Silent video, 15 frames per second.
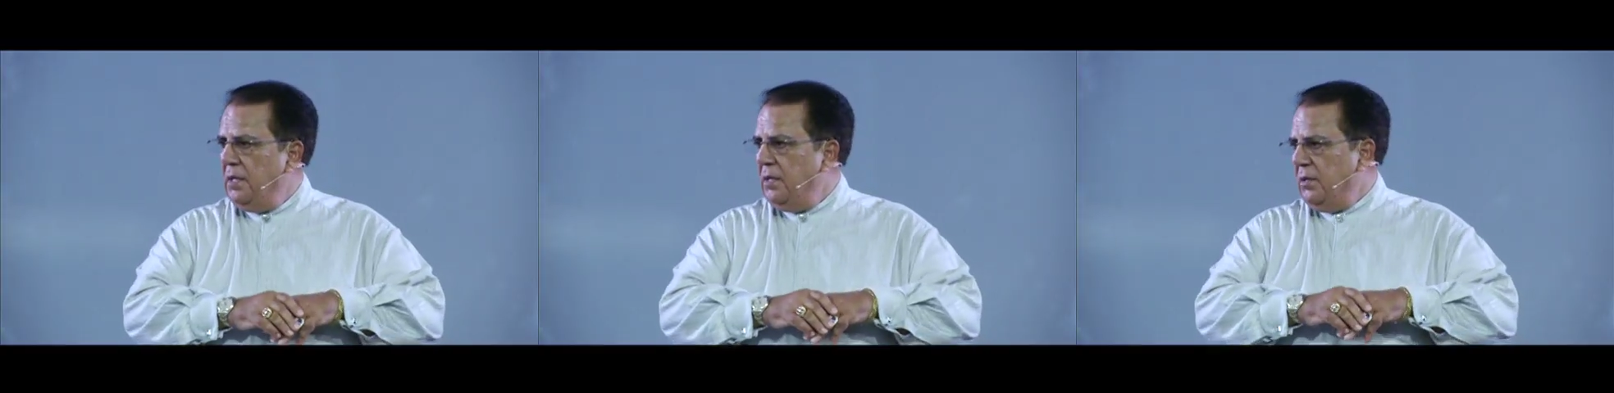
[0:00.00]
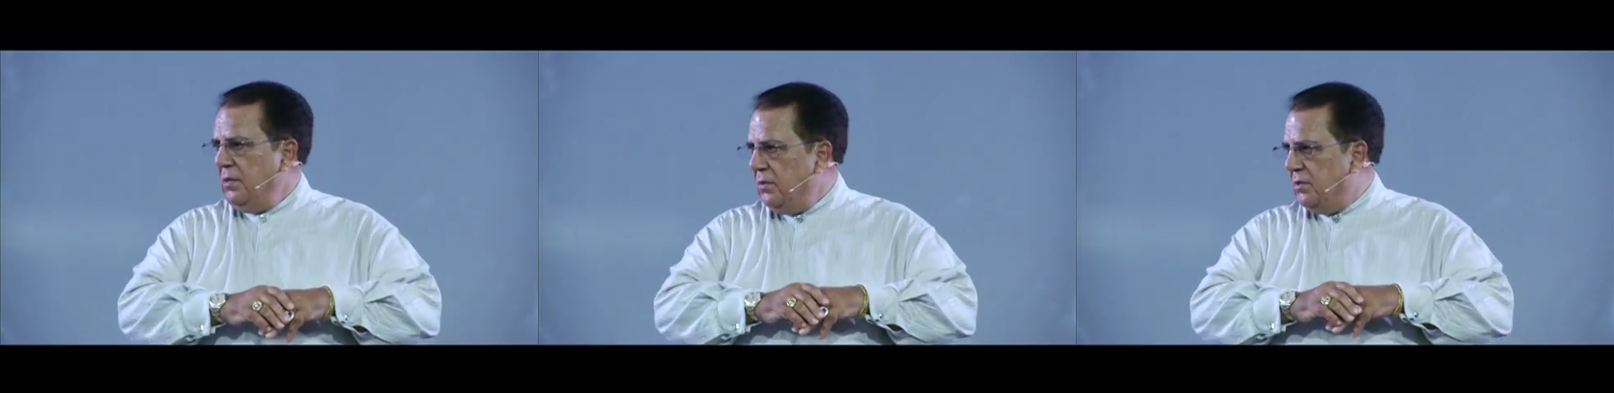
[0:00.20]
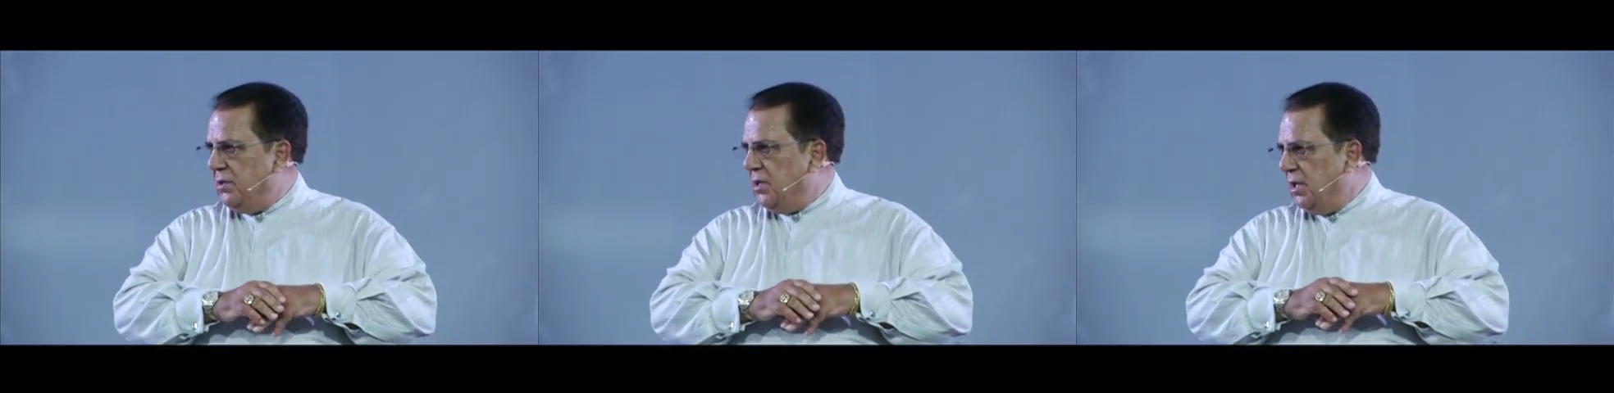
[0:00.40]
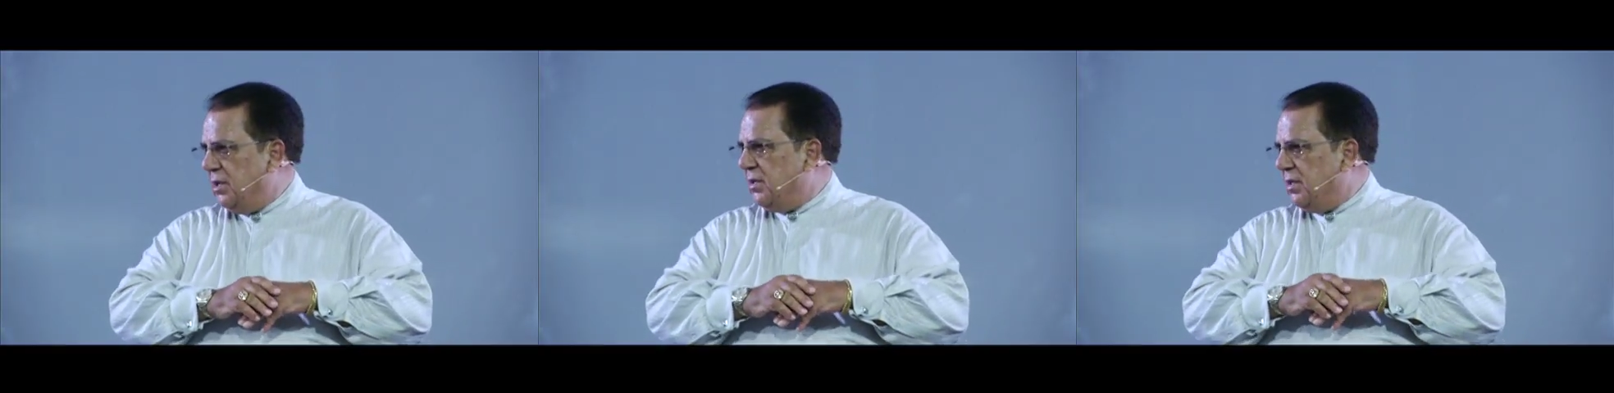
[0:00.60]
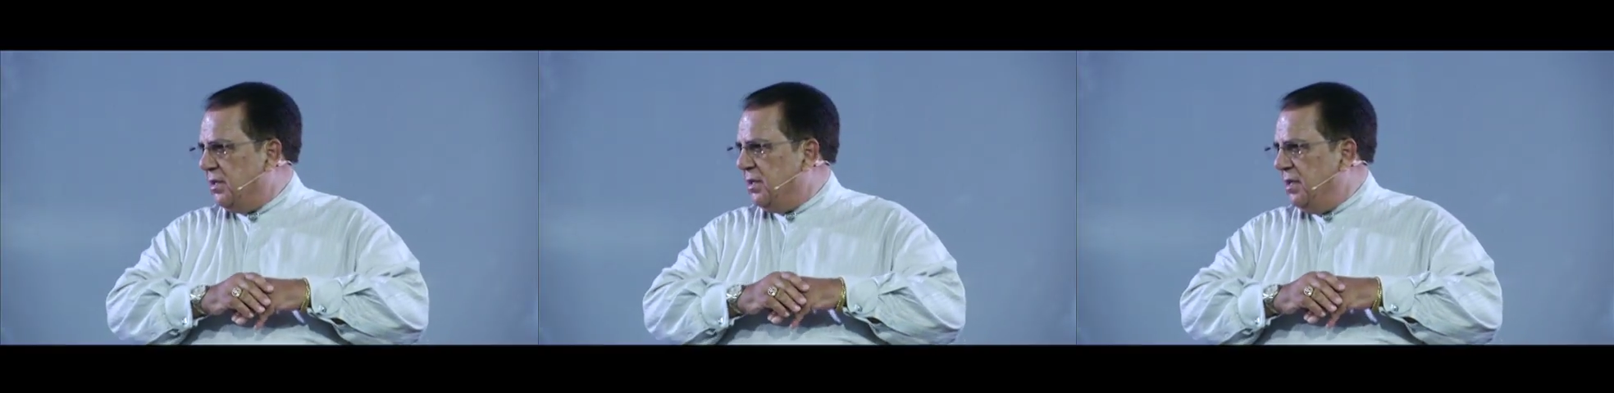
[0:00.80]
you're
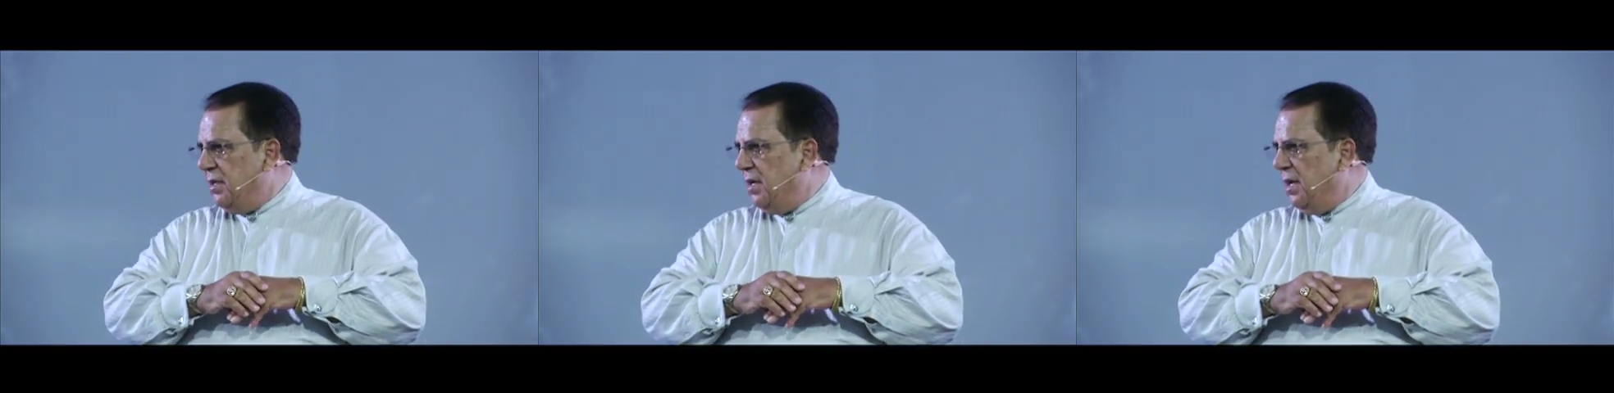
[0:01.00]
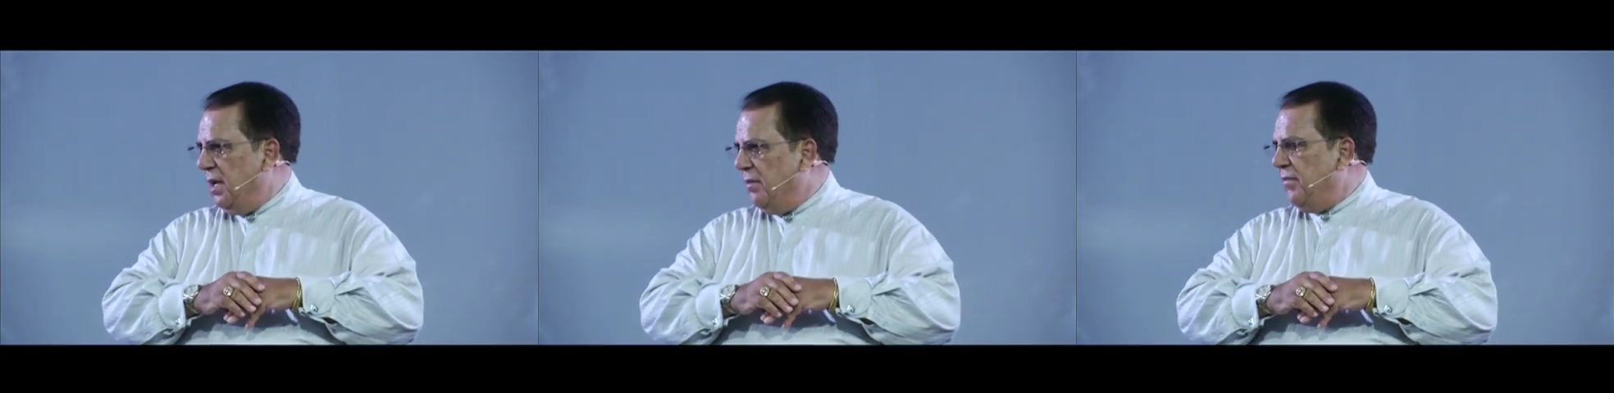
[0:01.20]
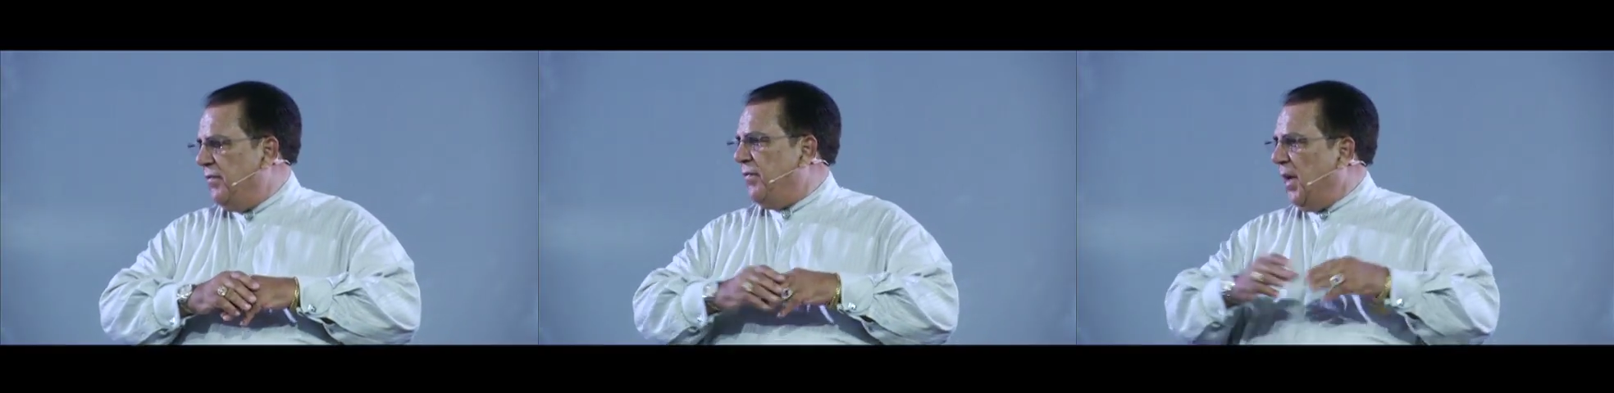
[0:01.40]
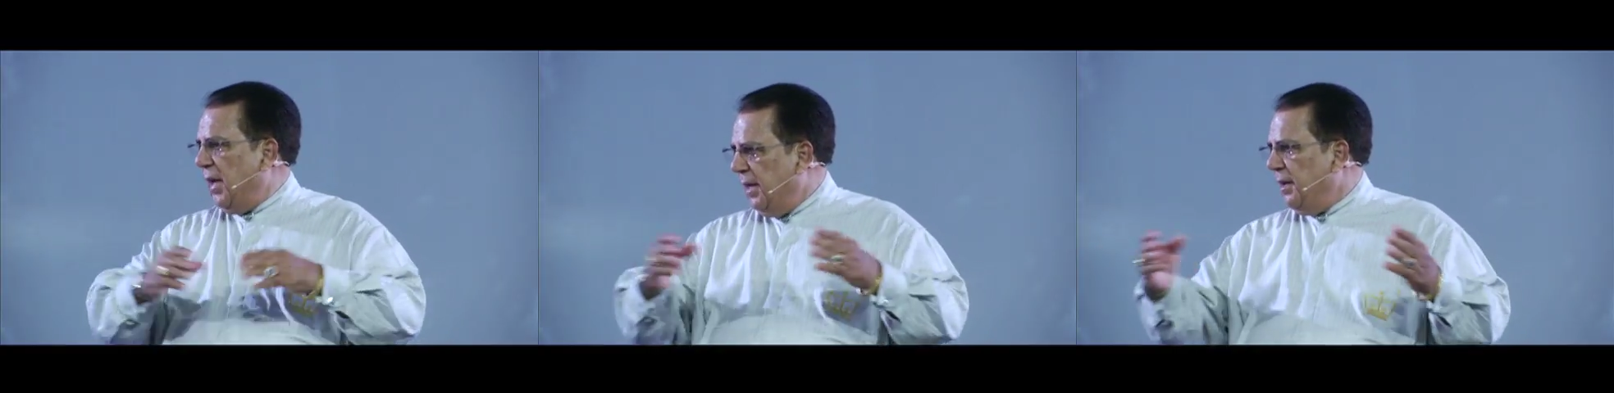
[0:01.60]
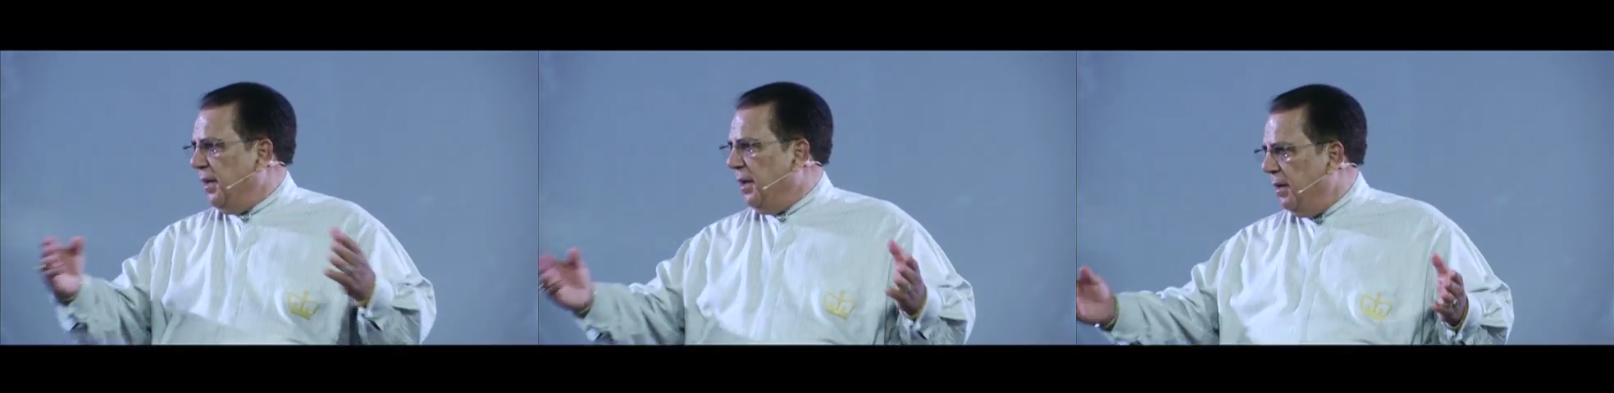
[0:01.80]
just a
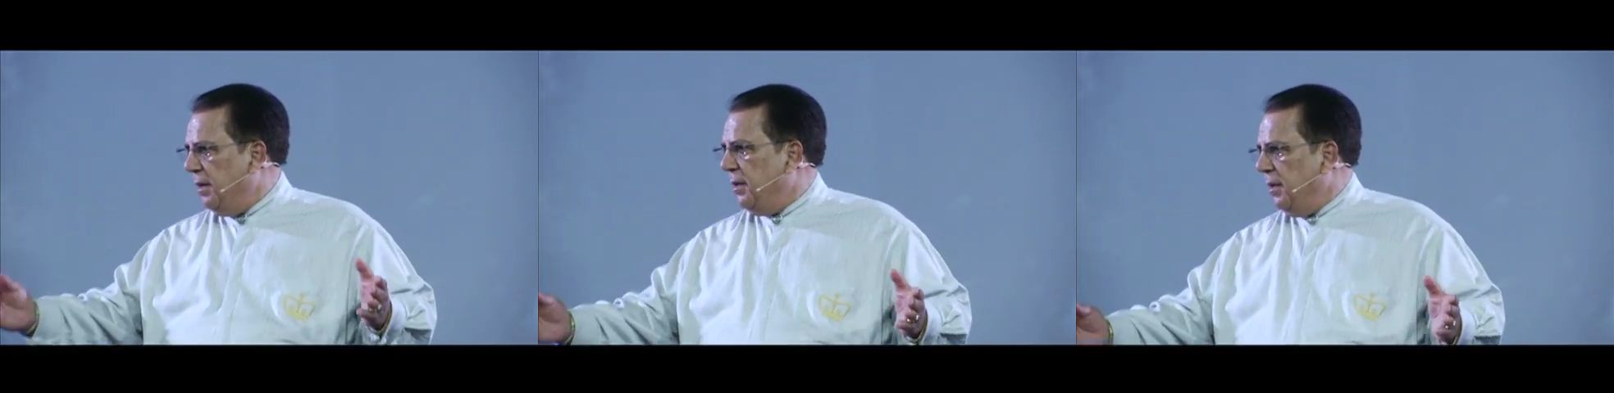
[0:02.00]
failure